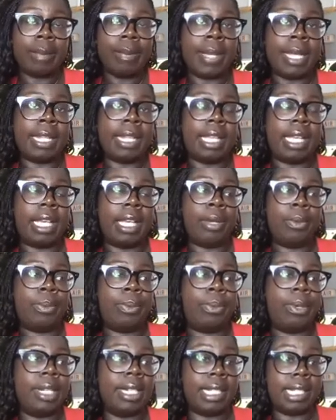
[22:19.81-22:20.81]
and then
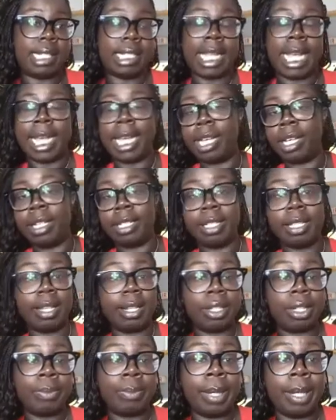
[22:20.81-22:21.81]
once they couldn't touch
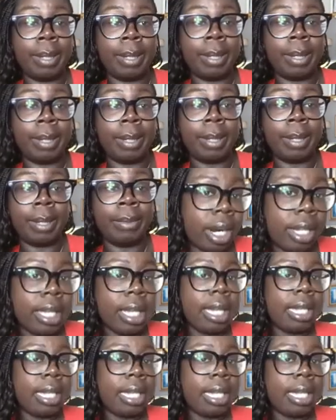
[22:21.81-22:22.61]
them up no more,